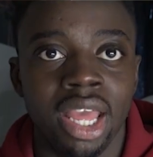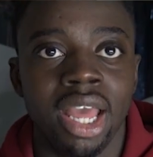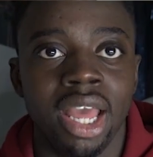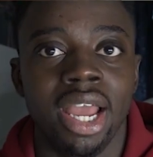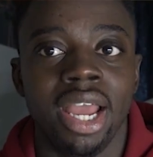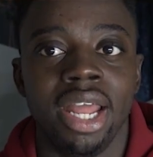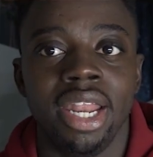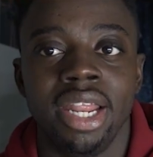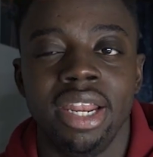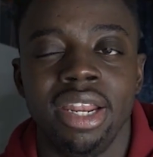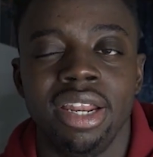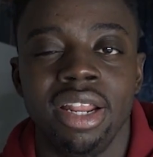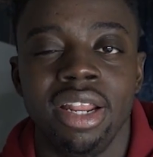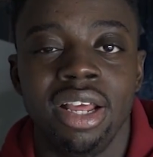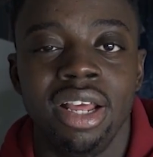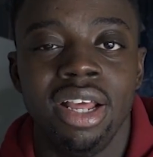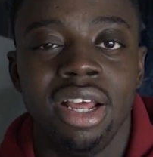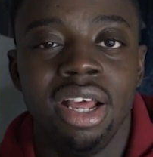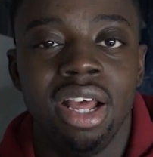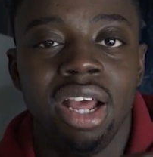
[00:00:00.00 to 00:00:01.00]
And then
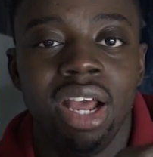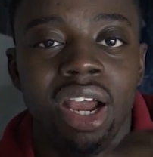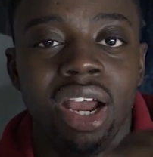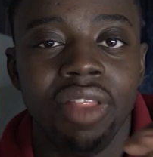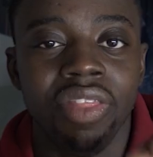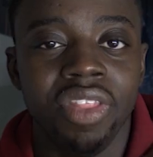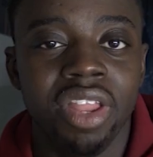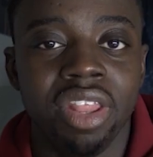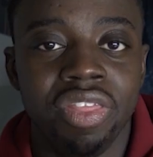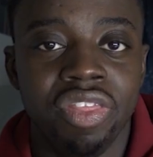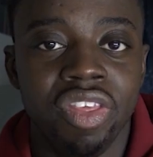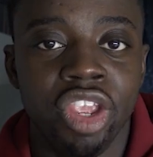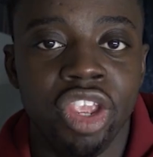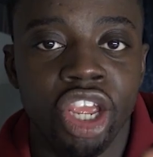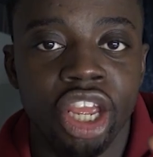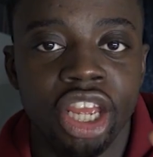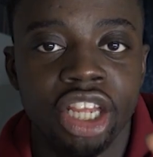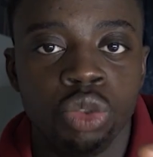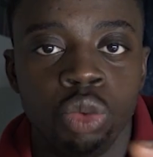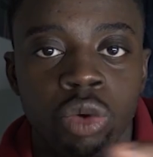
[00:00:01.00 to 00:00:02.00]
another thing
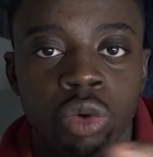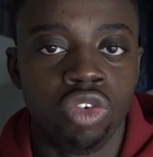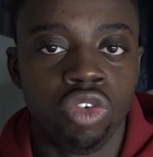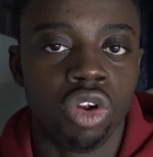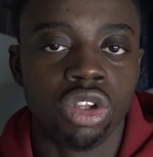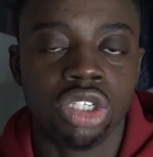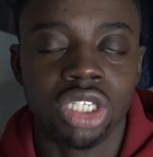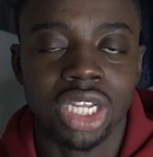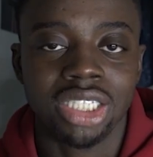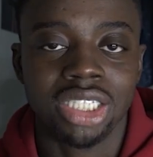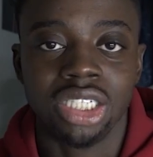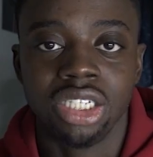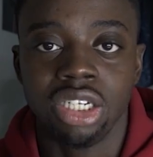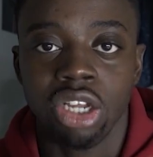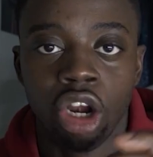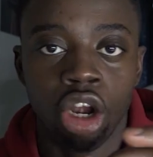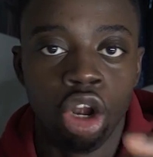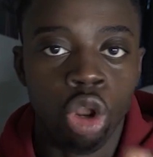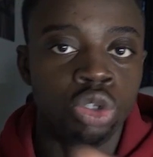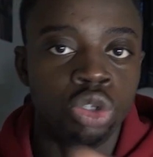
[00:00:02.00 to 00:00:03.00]
is cross-hatching, the
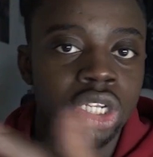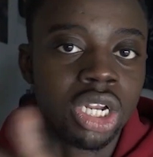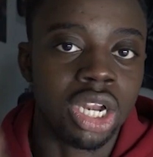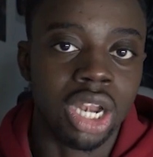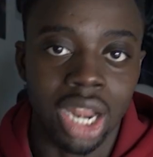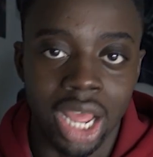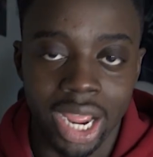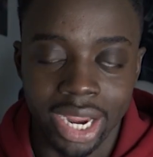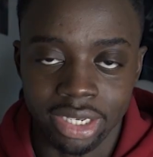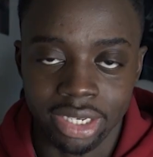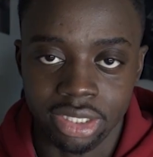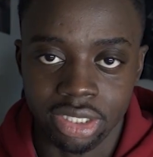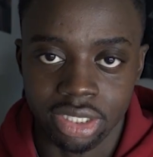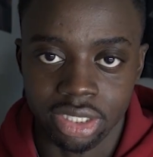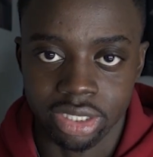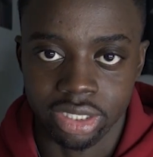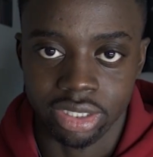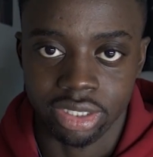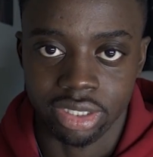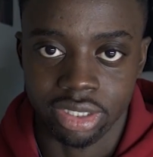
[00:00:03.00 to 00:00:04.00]
closer the
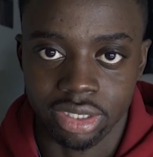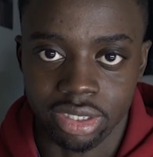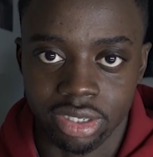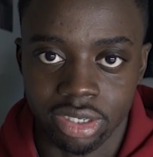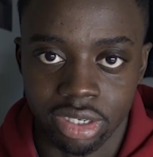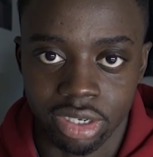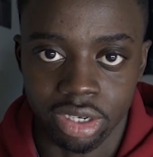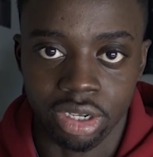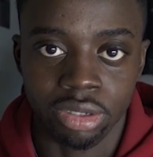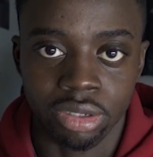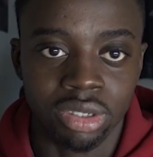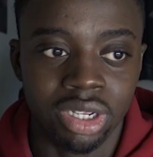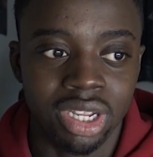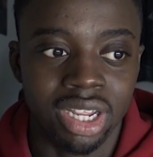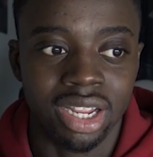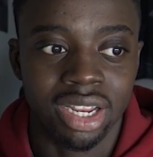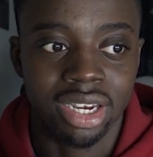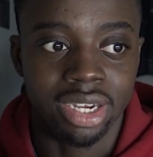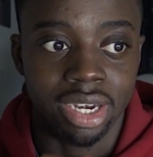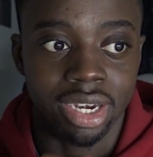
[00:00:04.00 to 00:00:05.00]
lines, you know,
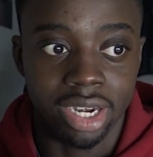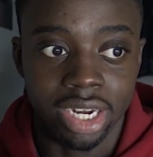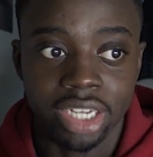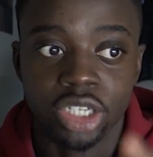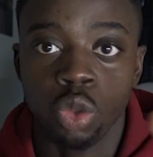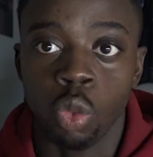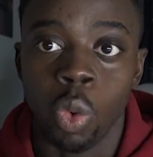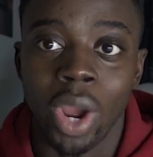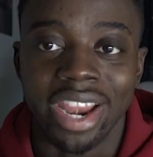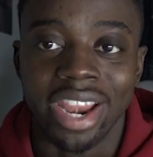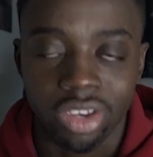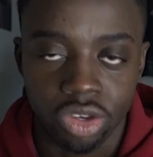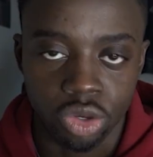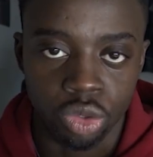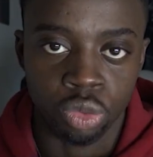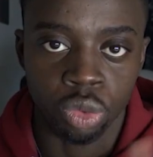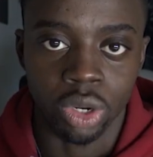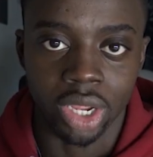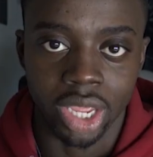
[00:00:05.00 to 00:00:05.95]
the less white you will